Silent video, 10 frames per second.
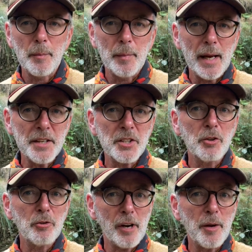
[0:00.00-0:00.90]
It's a
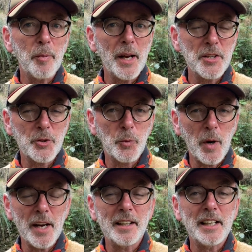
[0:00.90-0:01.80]
great place to
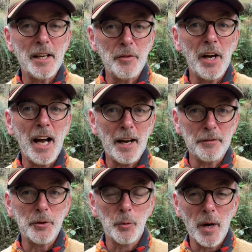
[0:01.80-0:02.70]
wait if you have
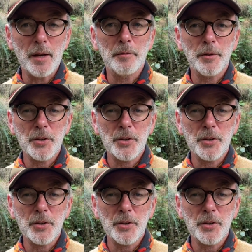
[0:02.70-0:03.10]
to wait for the